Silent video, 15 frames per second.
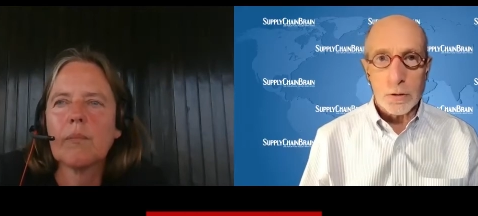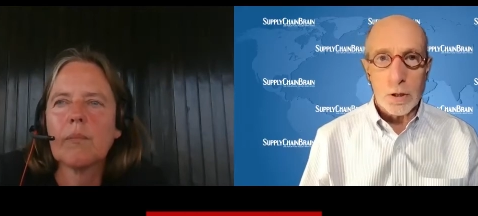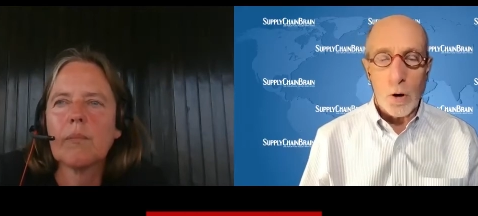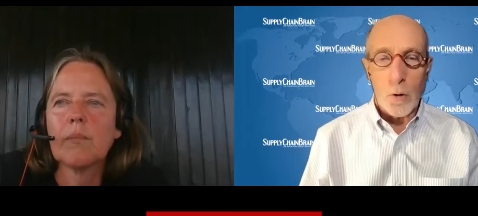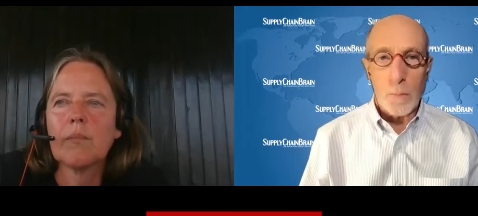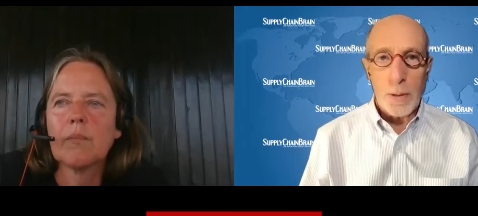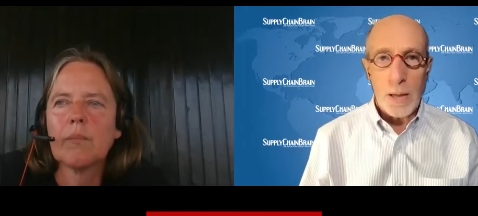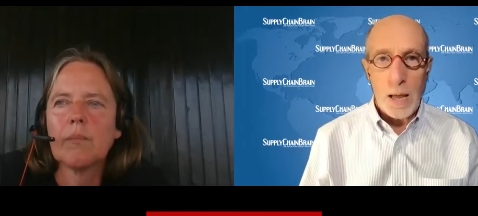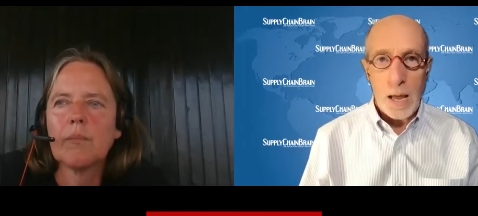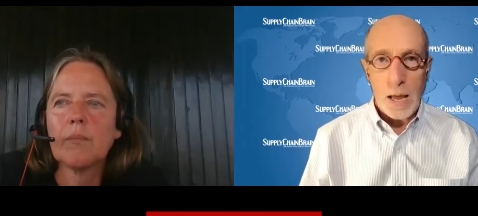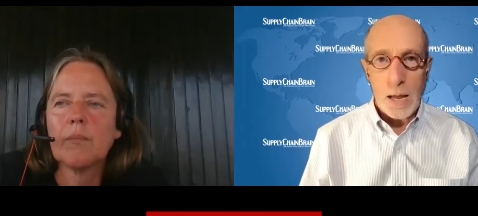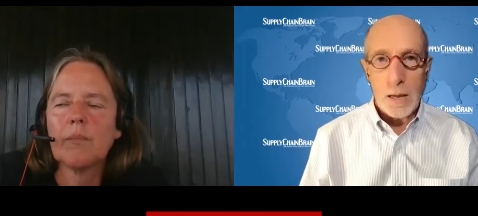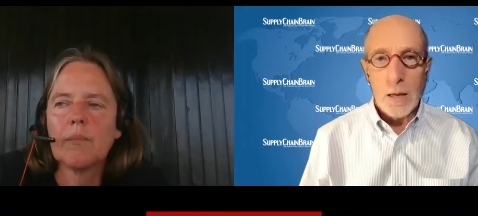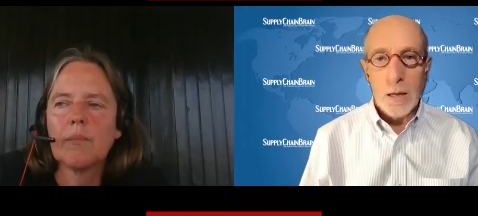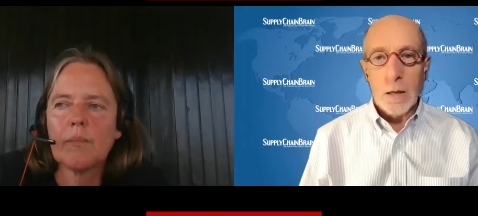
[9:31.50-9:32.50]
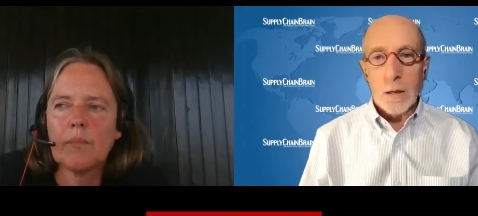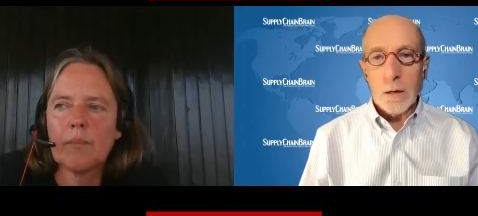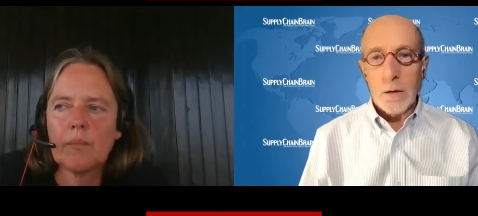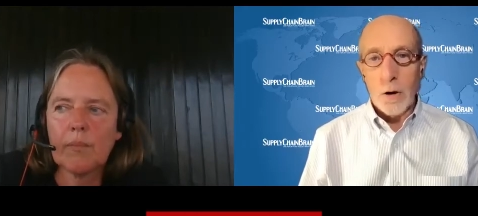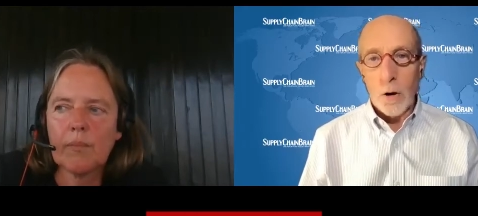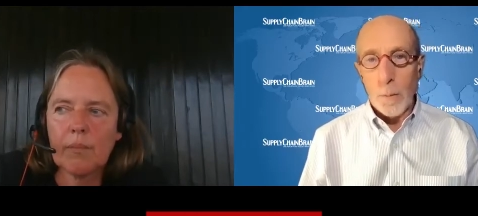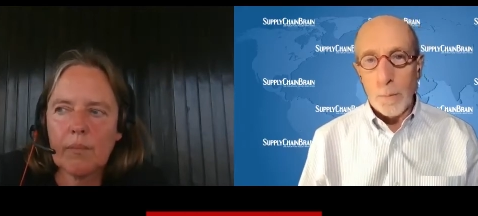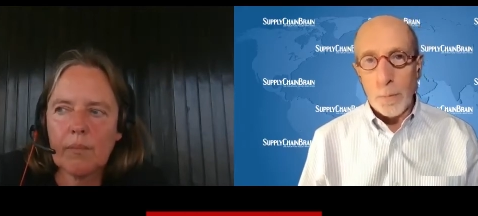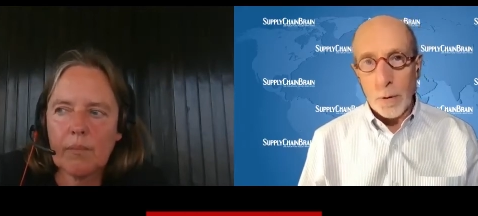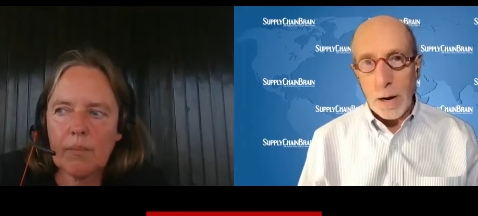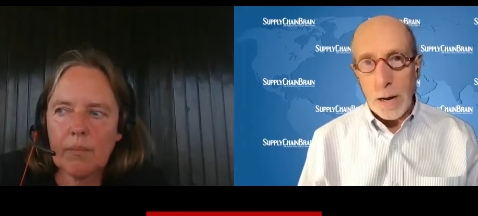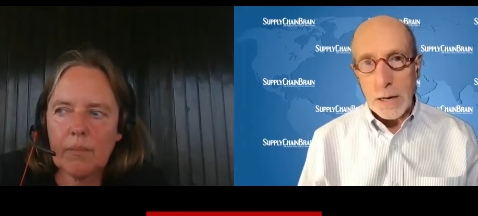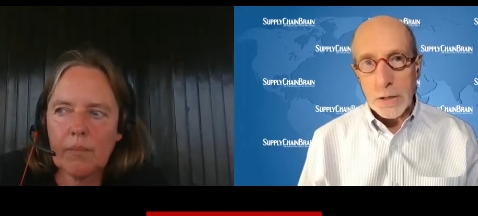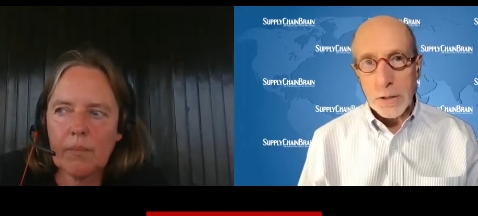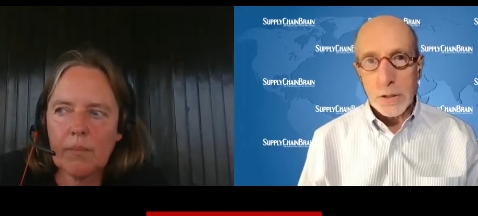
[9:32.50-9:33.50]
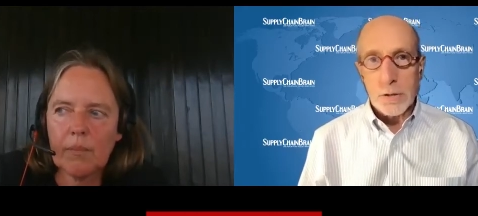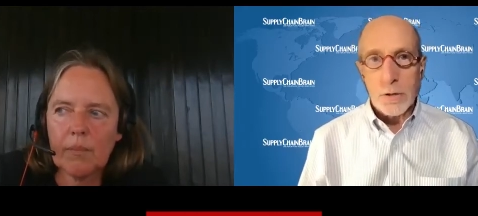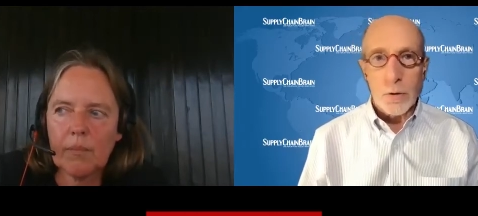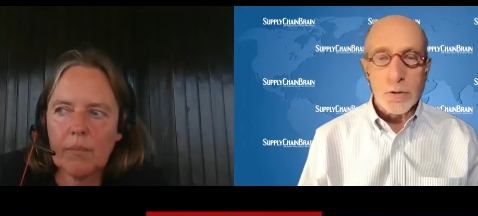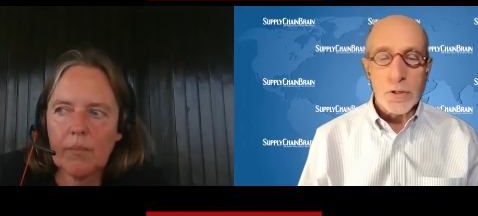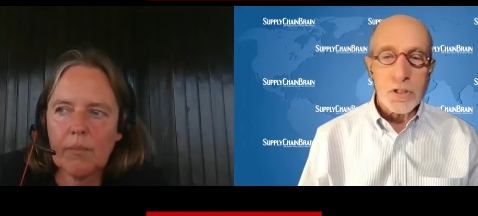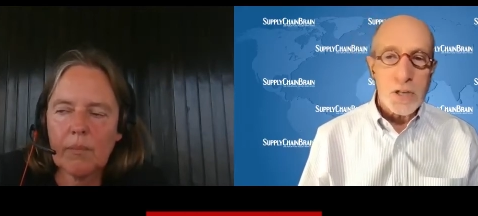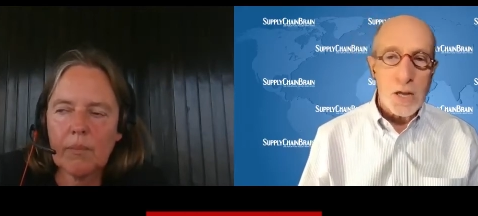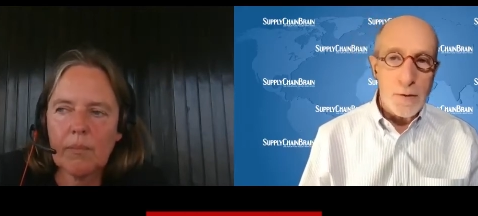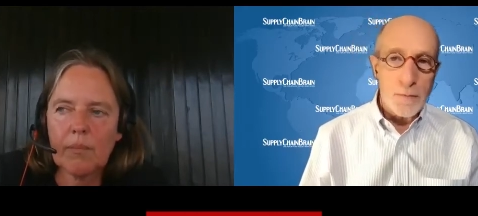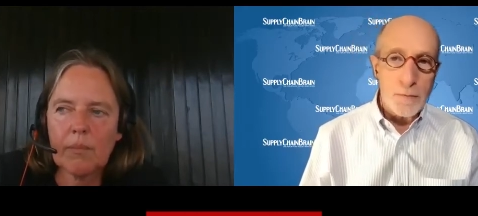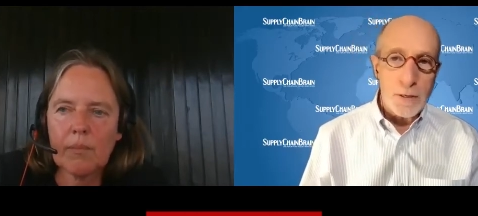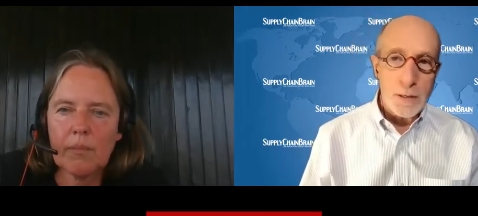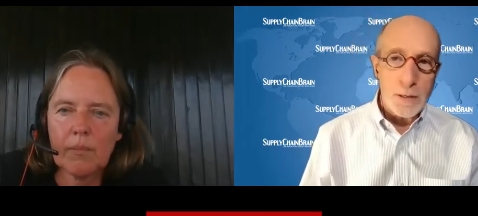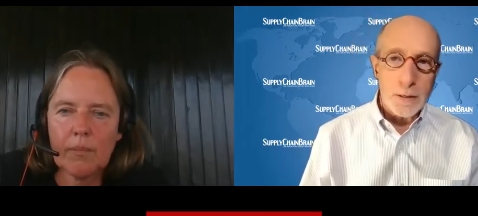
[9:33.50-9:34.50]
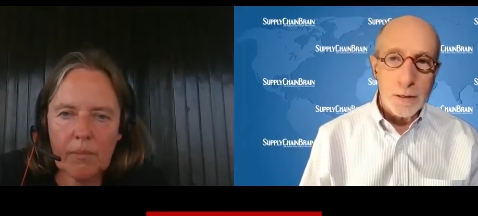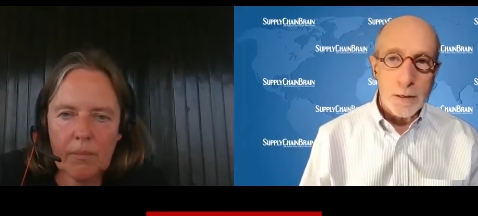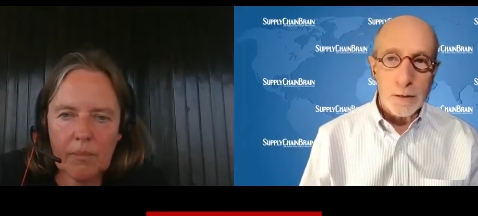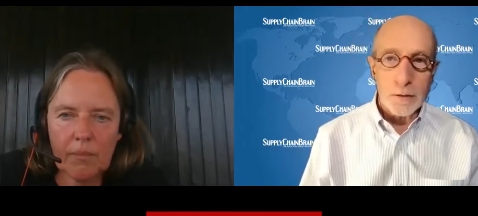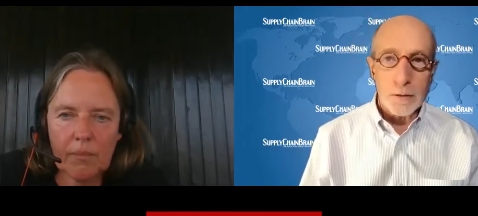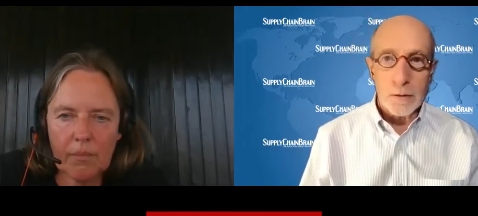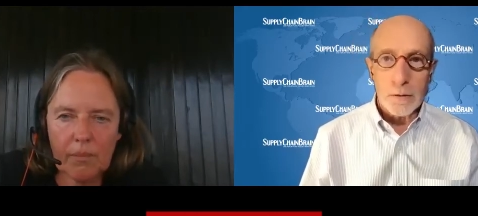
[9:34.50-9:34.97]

Speaker 1: low pay, no breaks, no safety uh,